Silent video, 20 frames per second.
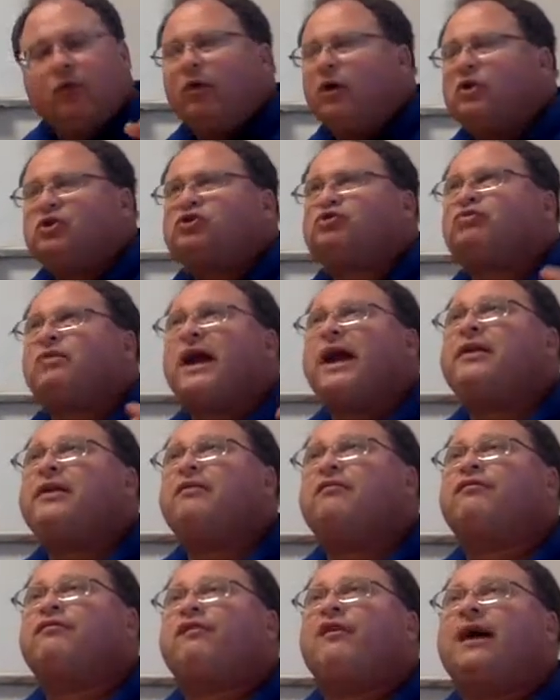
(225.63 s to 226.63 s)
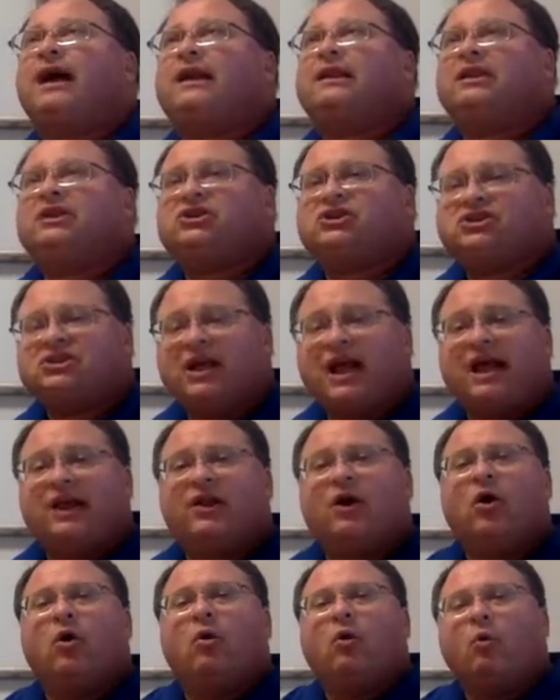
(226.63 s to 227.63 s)
a trainer finally
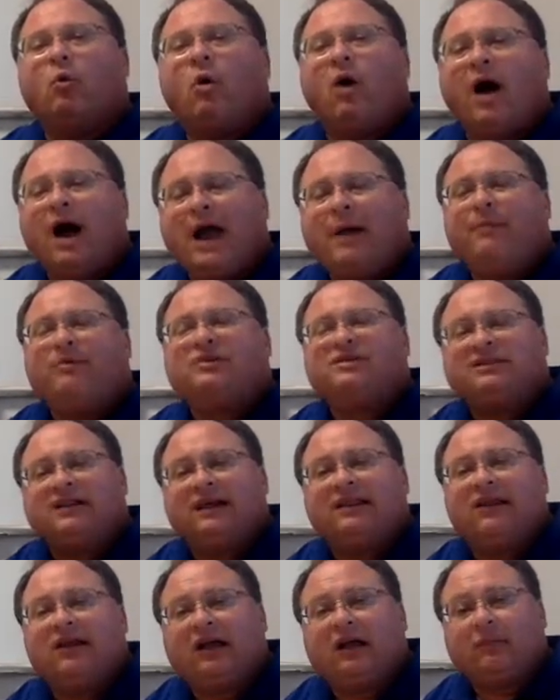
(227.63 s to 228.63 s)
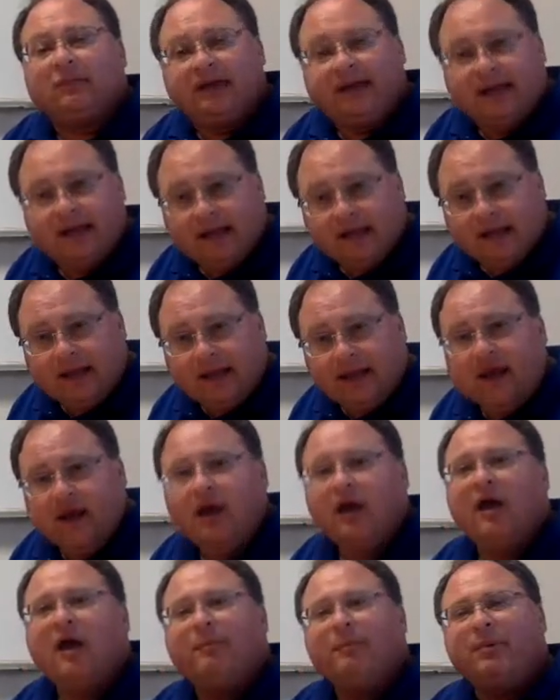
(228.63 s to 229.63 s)
said, why was Tilikum killing?
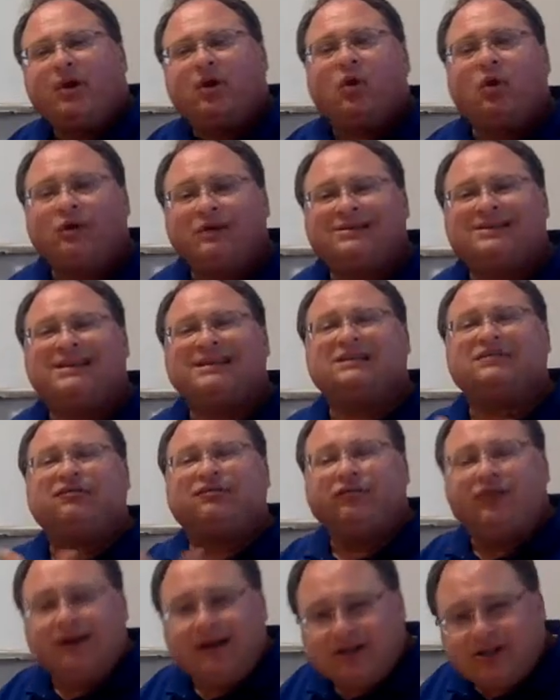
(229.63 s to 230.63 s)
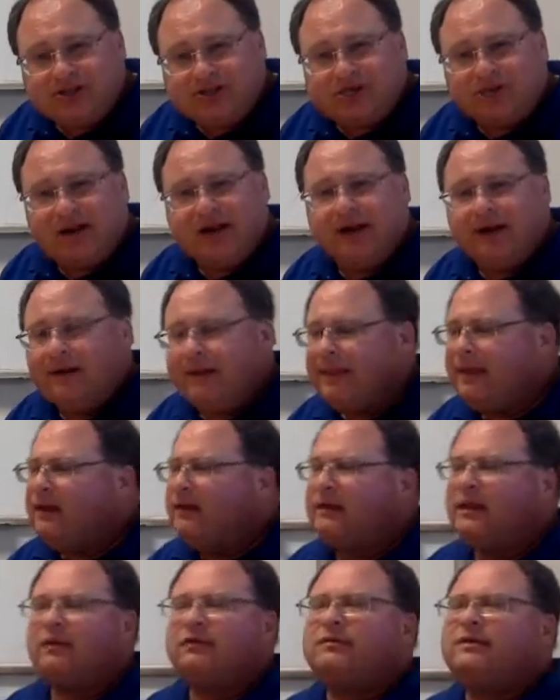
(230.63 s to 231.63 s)
Because he's frustrated.
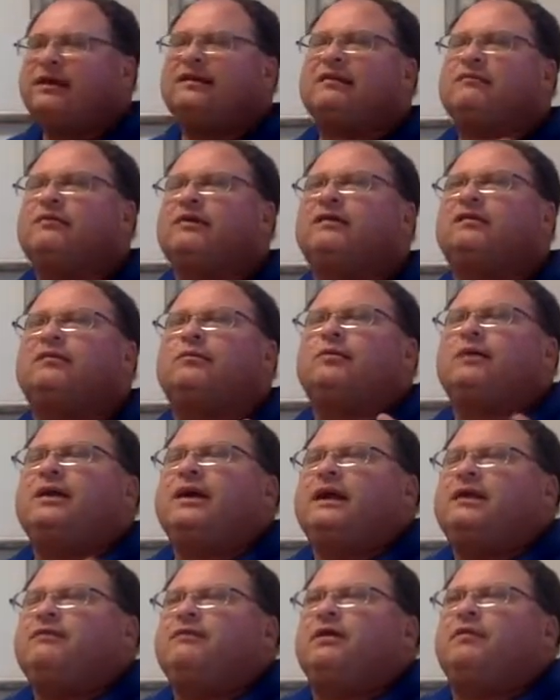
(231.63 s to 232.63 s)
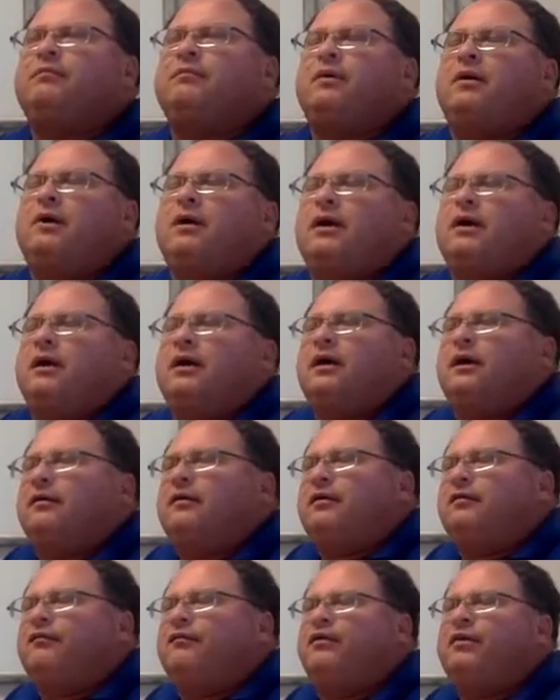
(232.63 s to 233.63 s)
Now, we're not giving
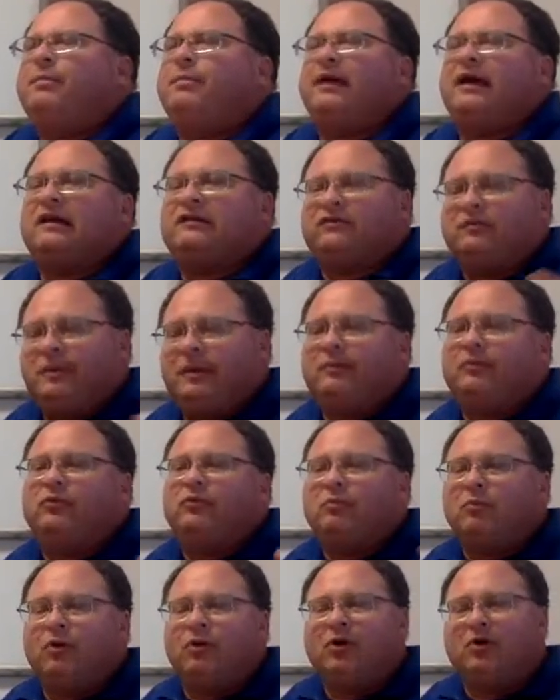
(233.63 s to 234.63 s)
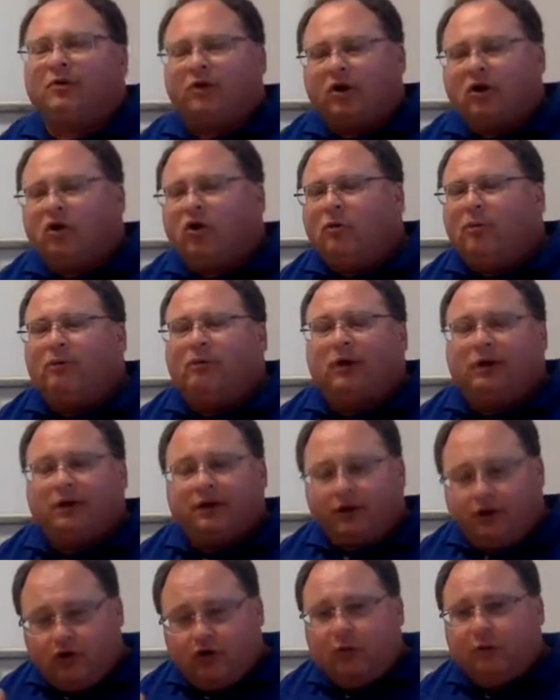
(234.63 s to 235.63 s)
a free pass to people who murder in cold-blooded
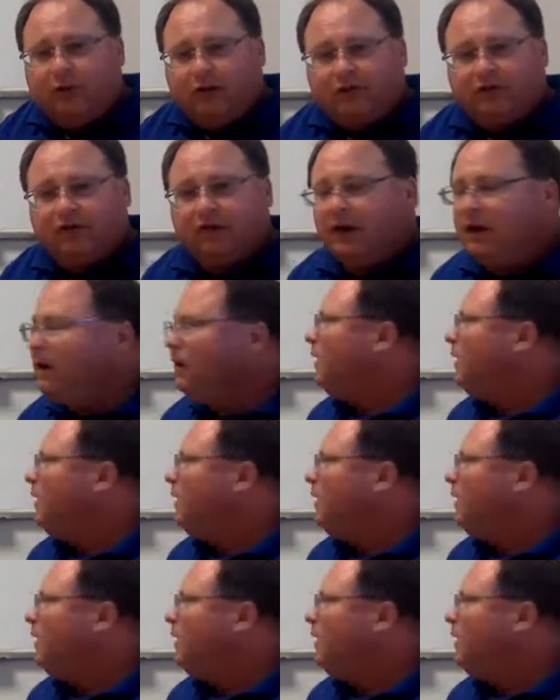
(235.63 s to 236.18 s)
humans.